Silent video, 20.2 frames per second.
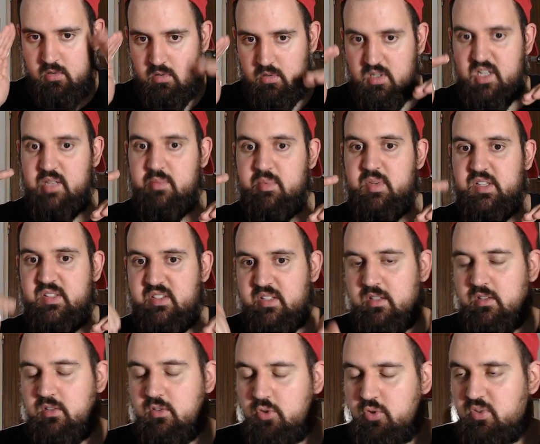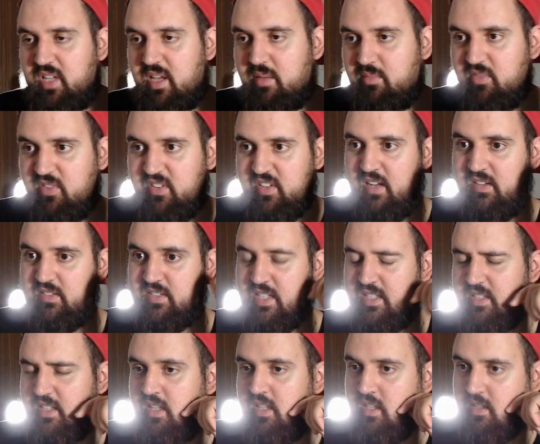limited to themselves
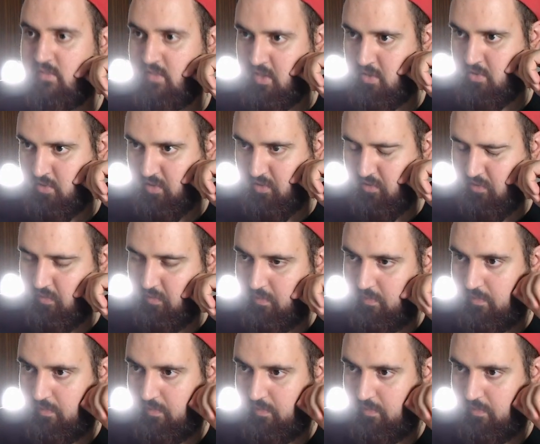as individuals.